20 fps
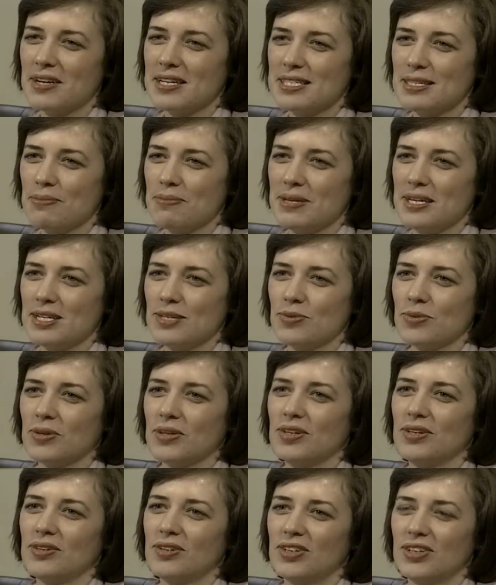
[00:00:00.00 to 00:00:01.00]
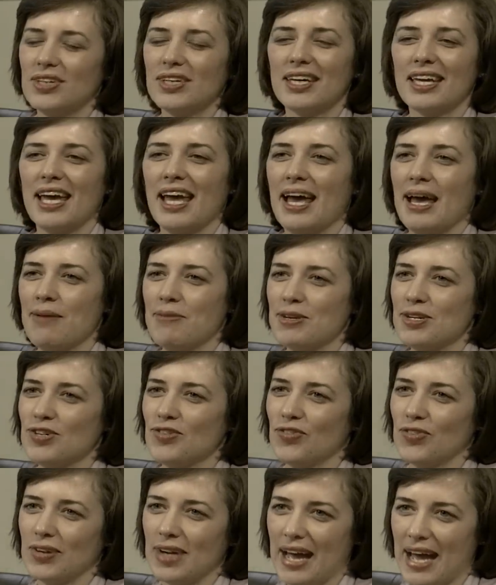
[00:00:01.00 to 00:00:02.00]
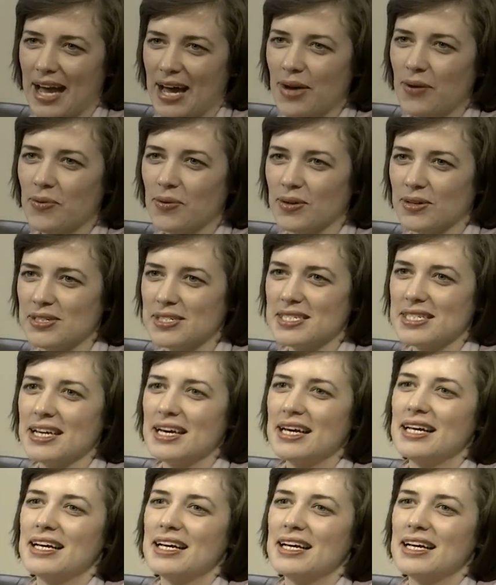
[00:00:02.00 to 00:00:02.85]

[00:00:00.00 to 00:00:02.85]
recipes where you cook cabbage for hours,